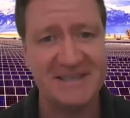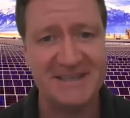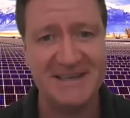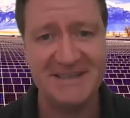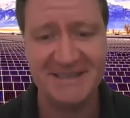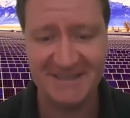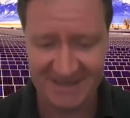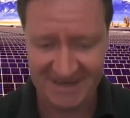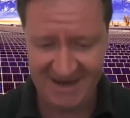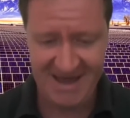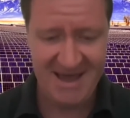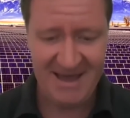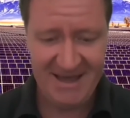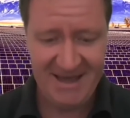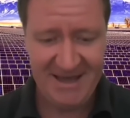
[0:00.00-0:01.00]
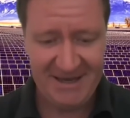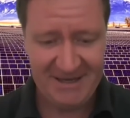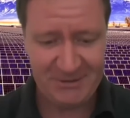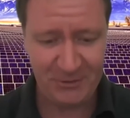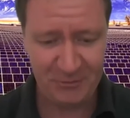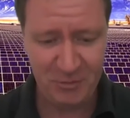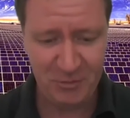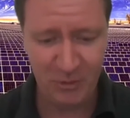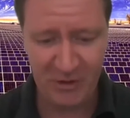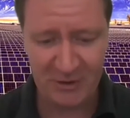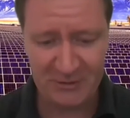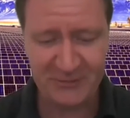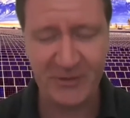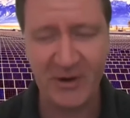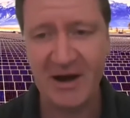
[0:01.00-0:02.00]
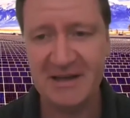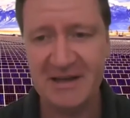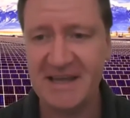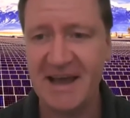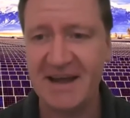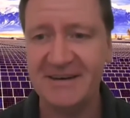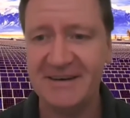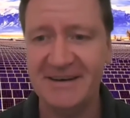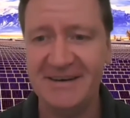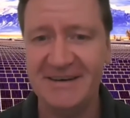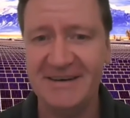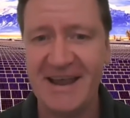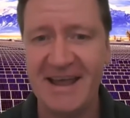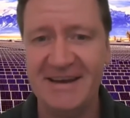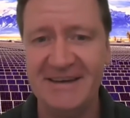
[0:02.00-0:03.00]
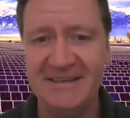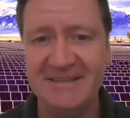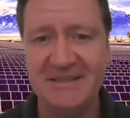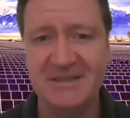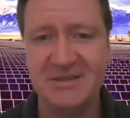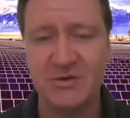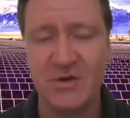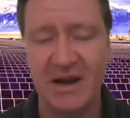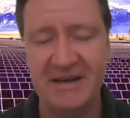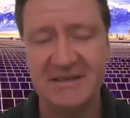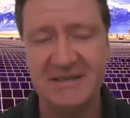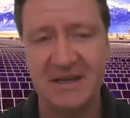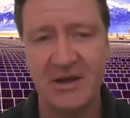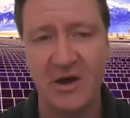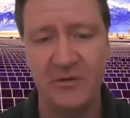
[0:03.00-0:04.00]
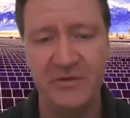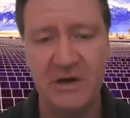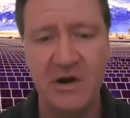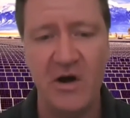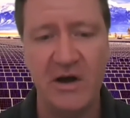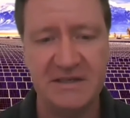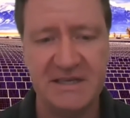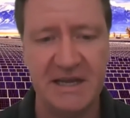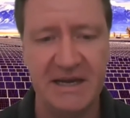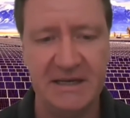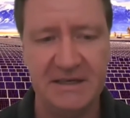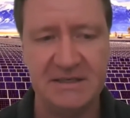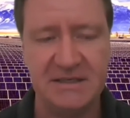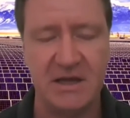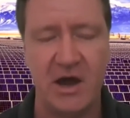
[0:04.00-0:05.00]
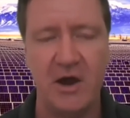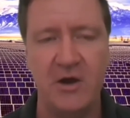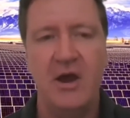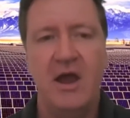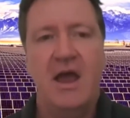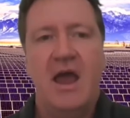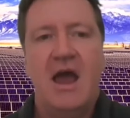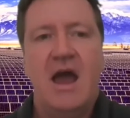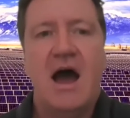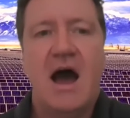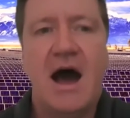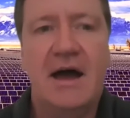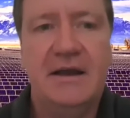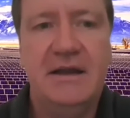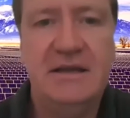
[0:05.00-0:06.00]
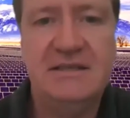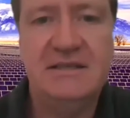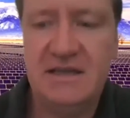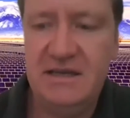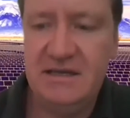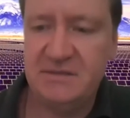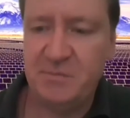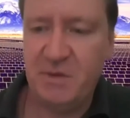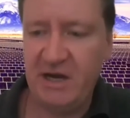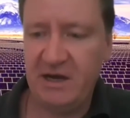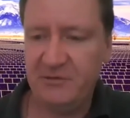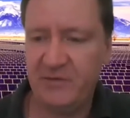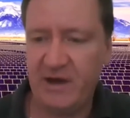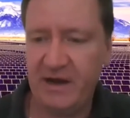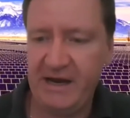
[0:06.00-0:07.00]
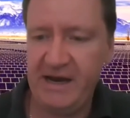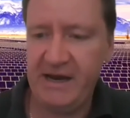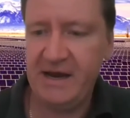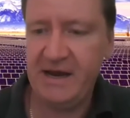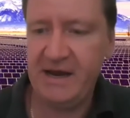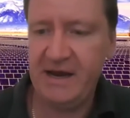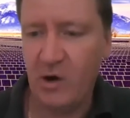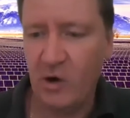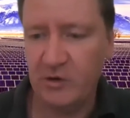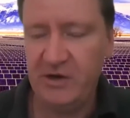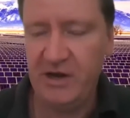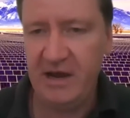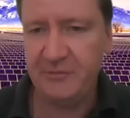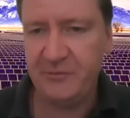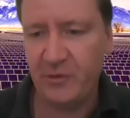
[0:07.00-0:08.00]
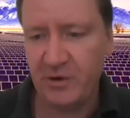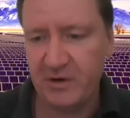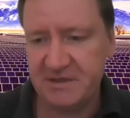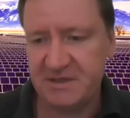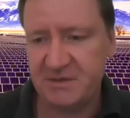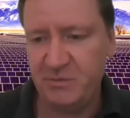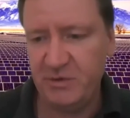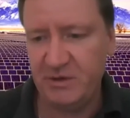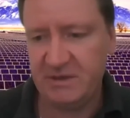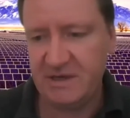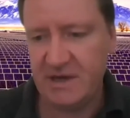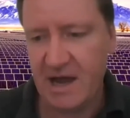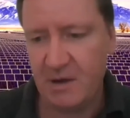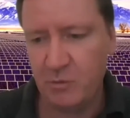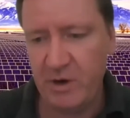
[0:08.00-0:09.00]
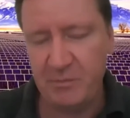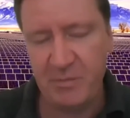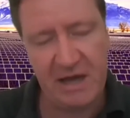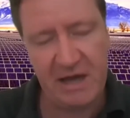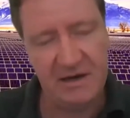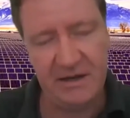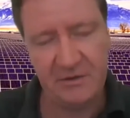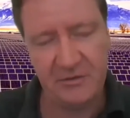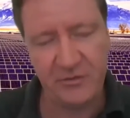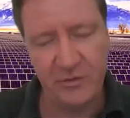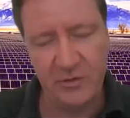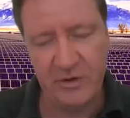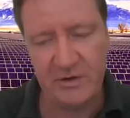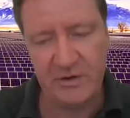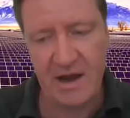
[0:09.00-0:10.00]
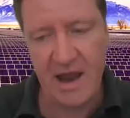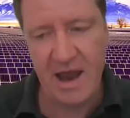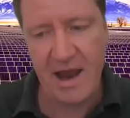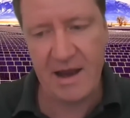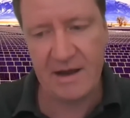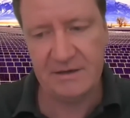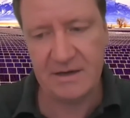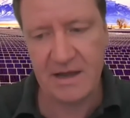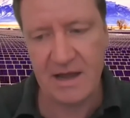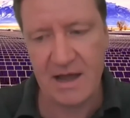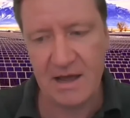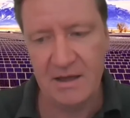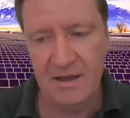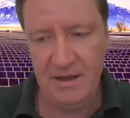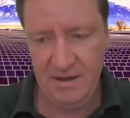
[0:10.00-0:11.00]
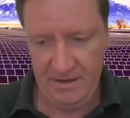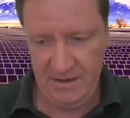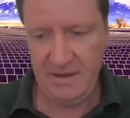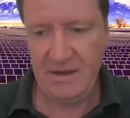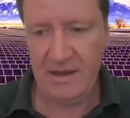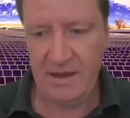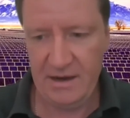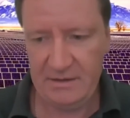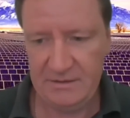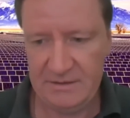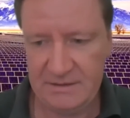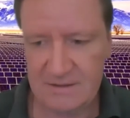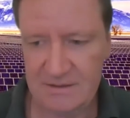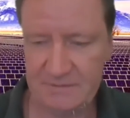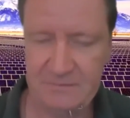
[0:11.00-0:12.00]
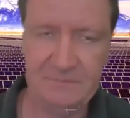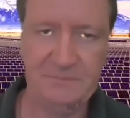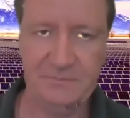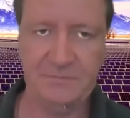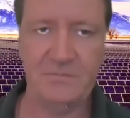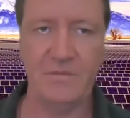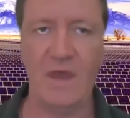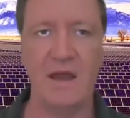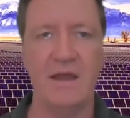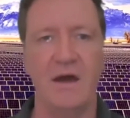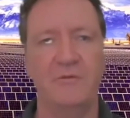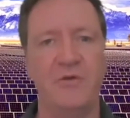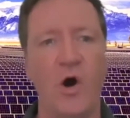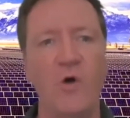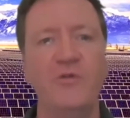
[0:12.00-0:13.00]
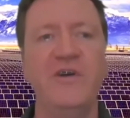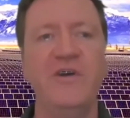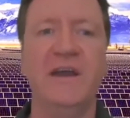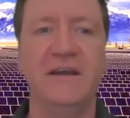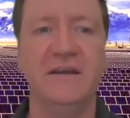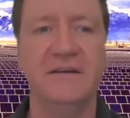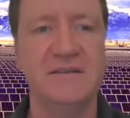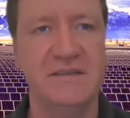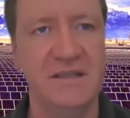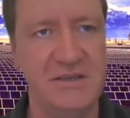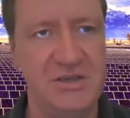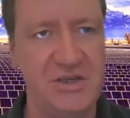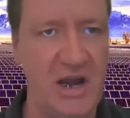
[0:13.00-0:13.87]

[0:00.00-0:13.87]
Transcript: Australia's start to the year, we had bushfire season and sort of put those fires out and headed straight into COVID-19. So it's been a funny, odd year for us, but we're battling through it and